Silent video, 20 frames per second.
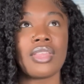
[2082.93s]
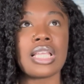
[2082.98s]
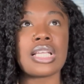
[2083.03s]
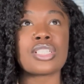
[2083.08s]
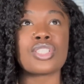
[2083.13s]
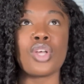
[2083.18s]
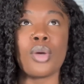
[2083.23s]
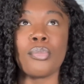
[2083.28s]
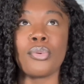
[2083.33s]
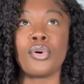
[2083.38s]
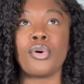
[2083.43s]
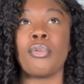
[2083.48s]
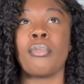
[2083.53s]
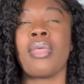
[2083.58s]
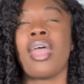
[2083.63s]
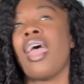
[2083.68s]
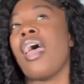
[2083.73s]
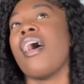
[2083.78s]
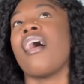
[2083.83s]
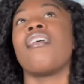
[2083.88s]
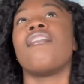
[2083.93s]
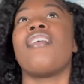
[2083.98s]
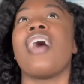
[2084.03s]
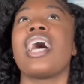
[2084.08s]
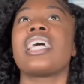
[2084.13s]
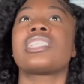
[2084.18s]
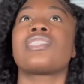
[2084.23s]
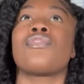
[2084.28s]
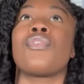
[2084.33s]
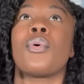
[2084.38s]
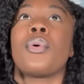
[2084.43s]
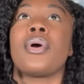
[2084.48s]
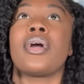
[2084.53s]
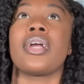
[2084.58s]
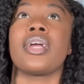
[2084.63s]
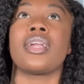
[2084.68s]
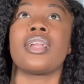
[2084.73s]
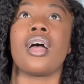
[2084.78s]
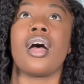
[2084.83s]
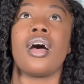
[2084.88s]
So boom, fast
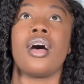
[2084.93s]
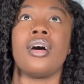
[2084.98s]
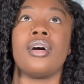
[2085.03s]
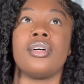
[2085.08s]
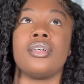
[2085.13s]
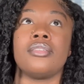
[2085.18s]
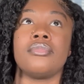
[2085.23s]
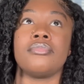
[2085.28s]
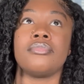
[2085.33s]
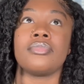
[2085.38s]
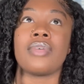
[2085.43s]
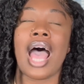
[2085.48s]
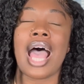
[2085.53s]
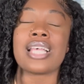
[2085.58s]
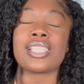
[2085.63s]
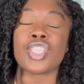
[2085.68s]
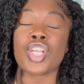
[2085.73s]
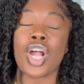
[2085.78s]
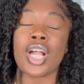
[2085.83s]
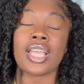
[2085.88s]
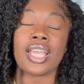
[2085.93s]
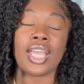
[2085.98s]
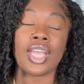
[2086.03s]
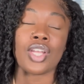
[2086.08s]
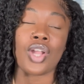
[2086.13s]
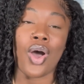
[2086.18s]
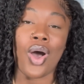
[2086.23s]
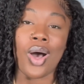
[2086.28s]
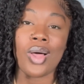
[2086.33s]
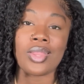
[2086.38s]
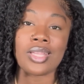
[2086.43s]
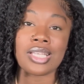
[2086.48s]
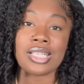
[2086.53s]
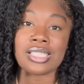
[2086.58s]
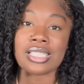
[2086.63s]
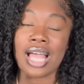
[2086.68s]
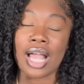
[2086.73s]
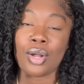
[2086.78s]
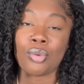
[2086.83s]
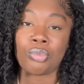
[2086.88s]
forward, I started getting all of these
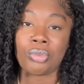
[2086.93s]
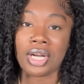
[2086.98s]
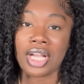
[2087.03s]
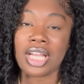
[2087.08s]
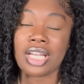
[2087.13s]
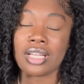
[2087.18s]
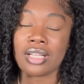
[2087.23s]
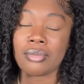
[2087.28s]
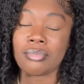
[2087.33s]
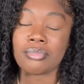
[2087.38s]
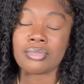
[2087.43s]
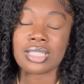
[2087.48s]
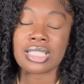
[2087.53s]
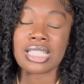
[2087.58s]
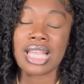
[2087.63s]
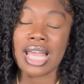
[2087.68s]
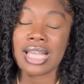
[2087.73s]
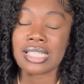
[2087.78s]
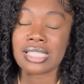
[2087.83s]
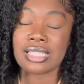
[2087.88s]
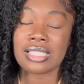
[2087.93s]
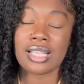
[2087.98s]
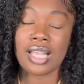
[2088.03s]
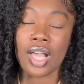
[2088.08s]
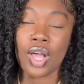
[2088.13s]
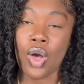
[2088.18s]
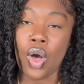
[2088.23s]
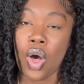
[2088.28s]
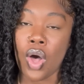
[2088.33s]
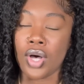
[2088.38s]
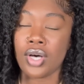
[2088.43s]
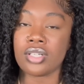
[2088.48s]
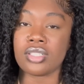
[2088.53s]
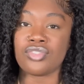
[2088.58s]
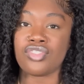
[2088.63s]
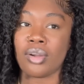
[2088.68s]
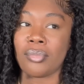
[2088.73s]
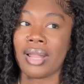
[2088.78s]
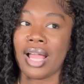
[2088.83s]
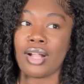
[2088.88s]
like random texts and calls
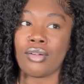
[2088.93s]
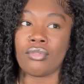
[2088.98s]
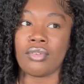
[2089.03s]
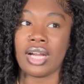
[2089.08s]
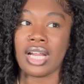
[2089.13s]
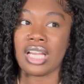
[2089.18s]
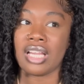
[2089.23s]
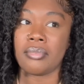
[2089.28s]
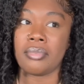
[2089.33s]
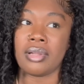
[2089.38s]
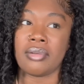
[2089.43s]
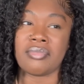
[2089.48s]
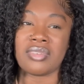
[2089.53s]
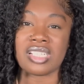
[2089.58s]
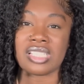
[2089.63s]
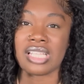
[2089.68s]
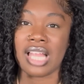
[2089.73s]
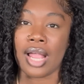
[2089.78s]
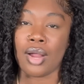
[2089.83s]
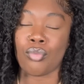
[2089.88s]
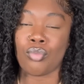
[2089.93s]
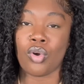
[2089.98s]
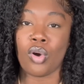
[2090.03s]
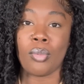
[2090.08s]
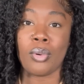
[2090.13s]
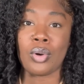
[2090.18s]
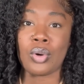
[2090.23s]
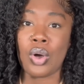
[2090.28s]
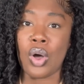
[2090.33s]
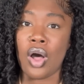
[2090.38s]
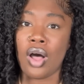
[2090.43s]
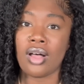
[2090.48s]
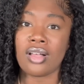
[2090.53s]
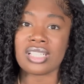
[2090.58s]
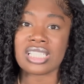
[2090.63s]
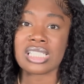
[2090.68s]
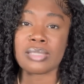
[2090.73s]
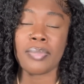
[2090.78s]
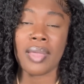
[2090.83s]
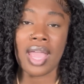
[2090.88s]
from like random numbers, like
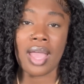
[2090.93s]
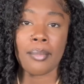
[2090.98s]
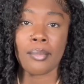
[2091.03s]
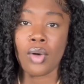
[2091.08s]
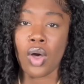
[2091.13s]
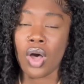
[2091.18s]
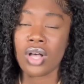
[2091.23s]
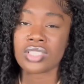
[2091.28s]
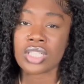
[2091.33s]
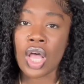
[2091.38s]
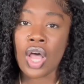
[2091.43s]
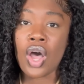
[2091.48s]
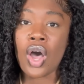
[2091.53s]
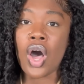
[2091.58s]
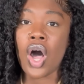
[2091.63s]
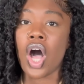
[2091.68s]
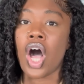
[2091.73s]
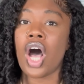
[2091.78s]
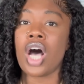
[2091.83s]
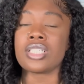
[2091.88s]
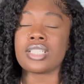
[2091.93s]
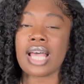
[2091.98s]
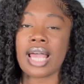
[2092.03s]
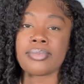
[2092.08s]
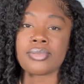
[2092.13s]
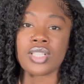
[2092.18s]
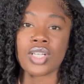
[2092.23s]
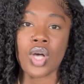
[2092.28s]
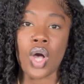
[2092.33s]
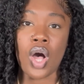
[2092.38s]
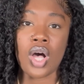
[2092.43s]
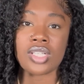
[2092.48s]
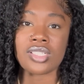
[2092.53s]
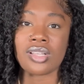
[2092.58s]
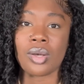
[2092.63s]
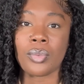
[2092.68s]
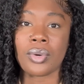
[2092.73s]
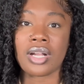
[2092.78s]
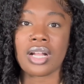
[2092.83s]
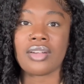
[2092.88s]
robocalls, spam calls, all types of calls
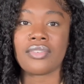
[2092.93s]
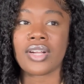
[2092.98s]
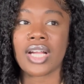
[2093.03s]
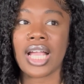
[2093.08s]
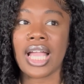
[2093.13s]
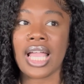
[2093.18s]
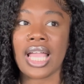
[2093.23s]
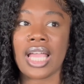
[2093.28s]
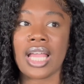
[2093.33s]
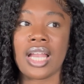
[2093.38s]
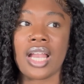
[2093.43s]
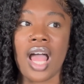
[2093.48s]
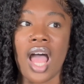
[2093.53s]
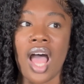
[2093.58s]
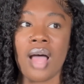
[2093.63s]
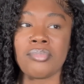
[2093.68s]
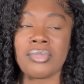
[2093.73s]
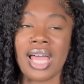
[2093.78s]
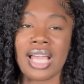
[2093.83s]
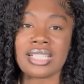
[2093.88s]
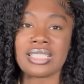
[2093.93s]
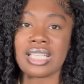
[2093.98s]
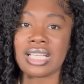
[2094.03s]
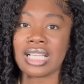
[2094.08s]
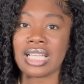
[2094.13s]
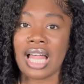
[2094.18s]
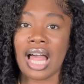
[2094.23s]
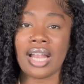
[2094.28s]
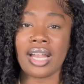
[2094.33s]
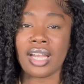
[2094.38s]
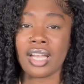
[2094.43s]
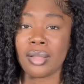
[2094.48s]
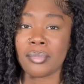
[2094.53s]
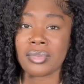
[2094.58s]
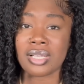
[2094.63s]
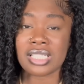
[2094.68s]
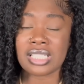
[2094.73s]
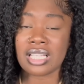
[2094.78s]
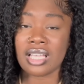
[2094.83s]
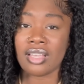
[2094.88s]
or whatever. And I'm like declining them
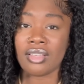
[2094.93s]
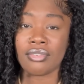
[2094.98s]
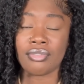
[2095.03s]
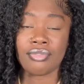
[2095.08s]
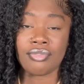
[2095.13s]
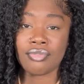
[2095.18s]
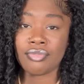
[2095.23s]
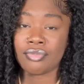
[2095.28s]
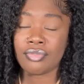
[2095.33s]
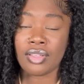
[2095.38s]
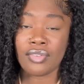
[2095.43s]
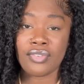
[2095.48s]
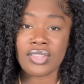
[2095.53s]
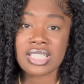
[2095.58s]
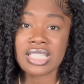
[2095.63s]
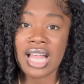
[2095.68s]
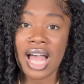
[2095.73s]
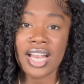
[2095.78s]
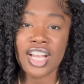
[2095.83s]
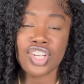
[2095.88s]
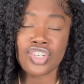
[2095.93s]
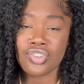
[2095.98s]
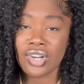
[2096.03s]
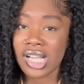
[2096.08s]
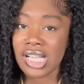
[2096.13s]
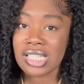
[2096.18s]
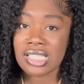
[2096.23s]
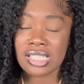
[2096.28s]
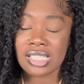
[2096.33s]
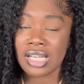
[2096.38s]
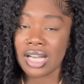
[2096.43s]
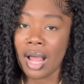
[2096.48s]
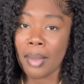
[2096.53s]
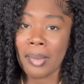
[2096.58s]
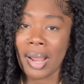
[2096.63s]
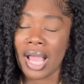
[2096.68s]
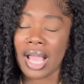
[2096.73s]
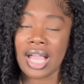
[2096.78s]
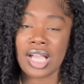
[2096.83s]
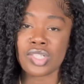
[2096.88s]
because if it's not addressed, then I'm
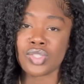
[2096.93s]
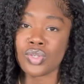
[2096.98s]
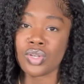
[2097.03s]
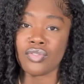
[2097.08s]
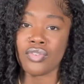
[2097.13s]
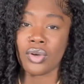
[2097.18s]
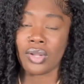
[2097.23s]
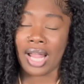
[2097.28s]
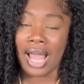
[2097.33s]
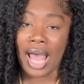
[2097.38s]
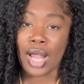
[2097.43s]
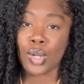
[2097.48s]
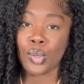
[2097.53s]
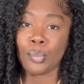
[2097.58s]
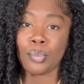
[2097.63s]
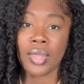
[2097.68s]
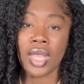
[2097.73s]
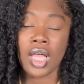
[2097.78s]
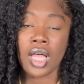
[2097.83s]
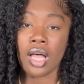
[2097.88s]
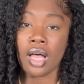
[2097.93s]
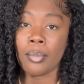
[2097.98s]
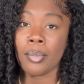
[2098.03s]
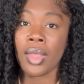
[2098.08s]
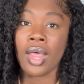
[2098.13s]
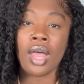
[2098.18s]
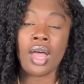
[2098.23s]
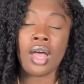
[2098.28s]
not answering the phone. Like I don't pick up